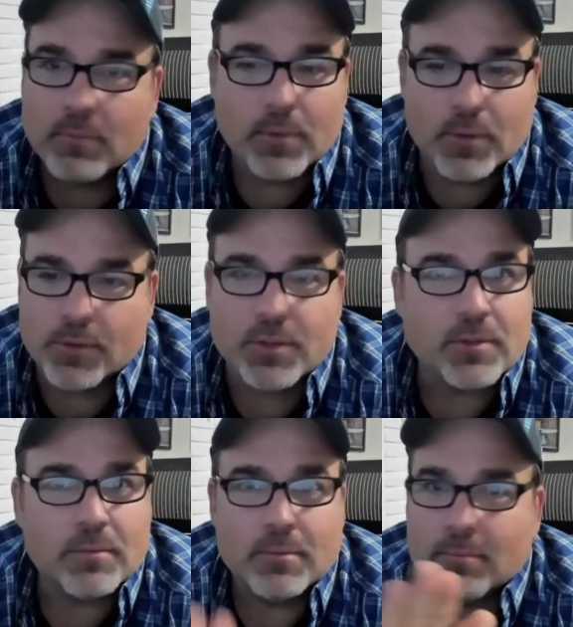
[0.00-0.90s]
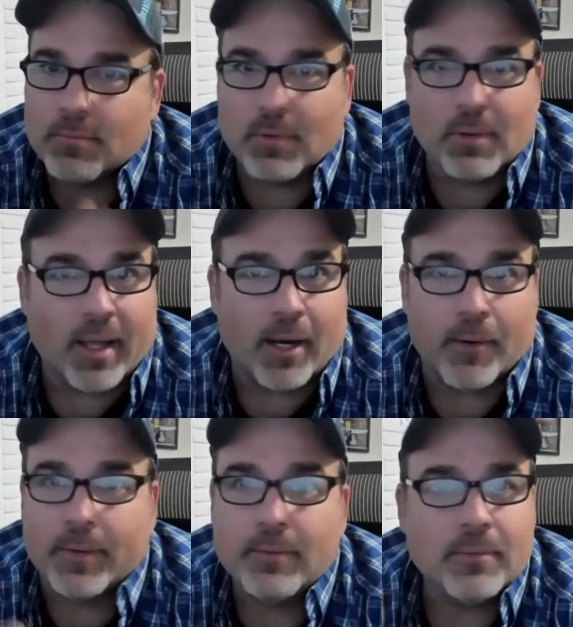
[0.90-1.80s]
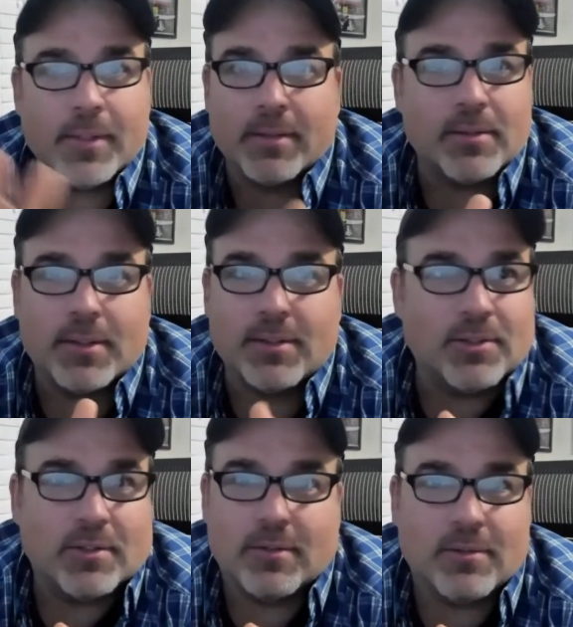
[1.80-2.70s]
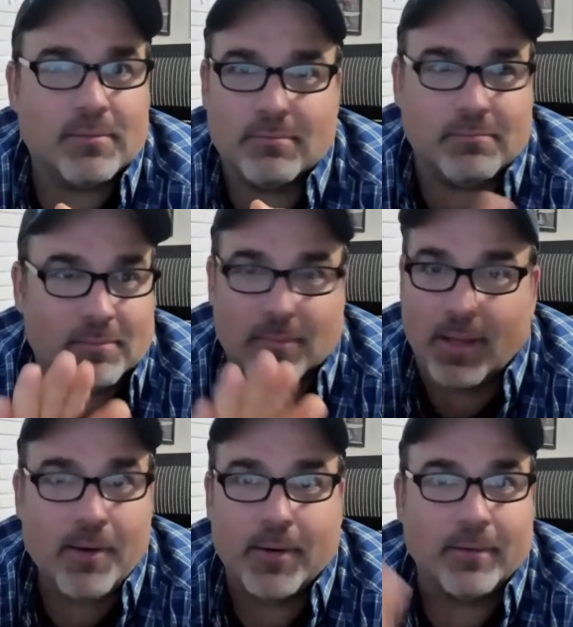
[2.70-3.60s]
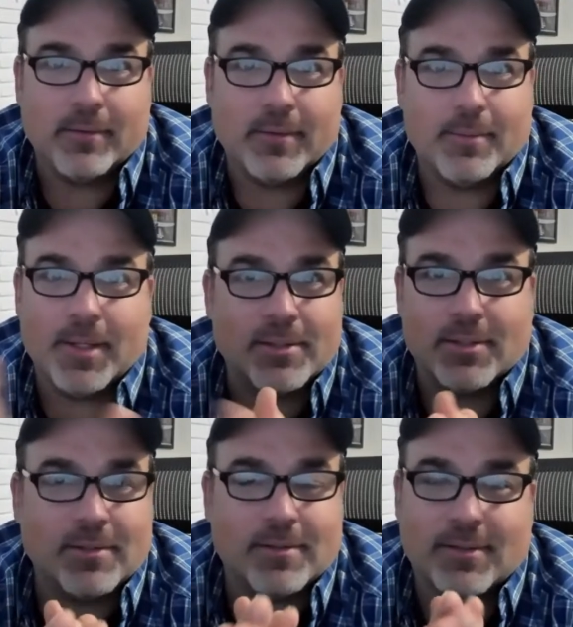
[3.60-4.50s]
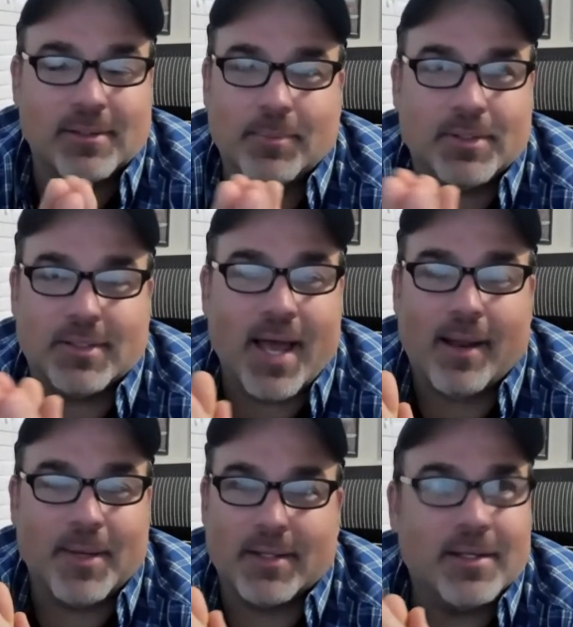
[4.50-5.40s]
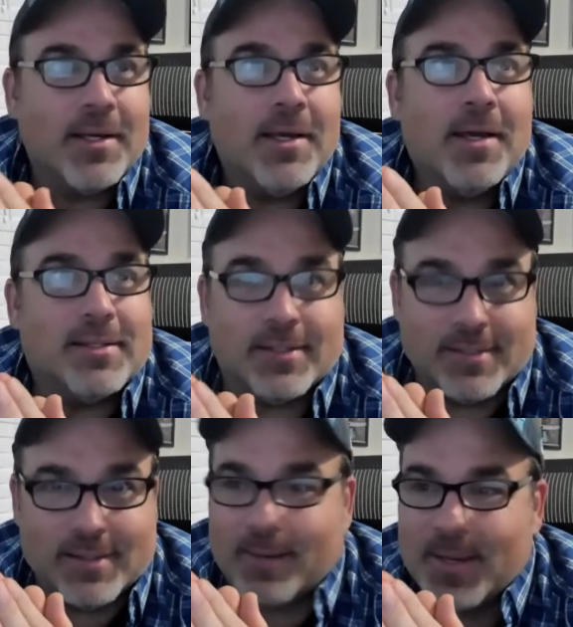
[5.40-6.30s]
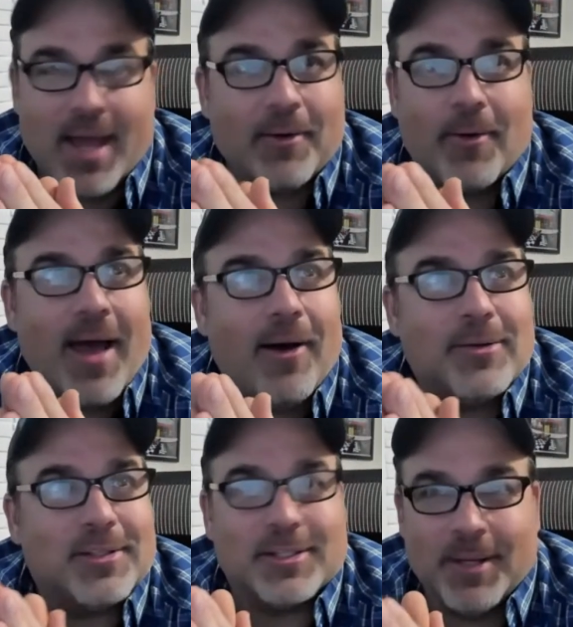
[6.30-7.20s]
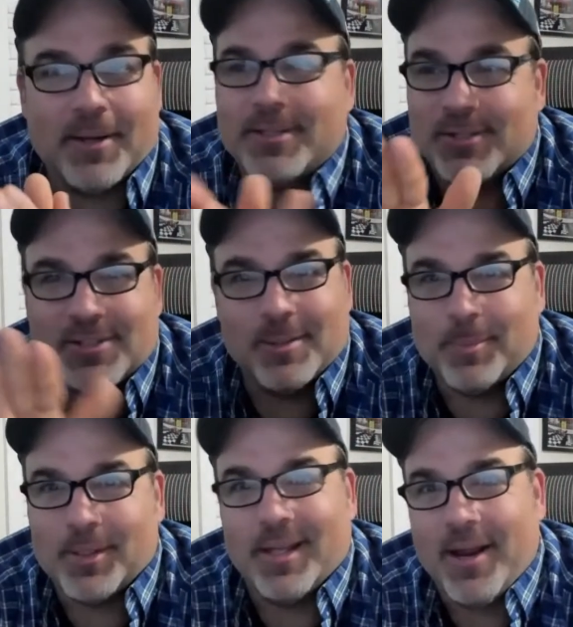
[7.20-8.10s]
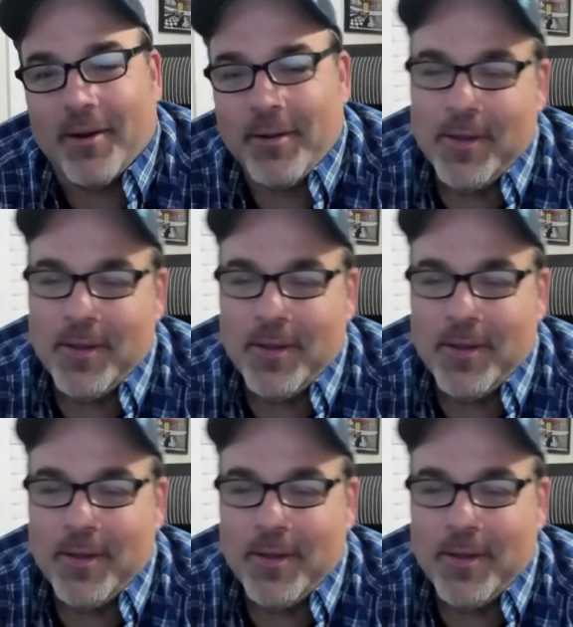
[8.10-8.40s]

you're just layering. It's just layering. I mean, it's just as simple as that. I mean, it's just, I mean, I don't know how else to explain it. It's just simply layering.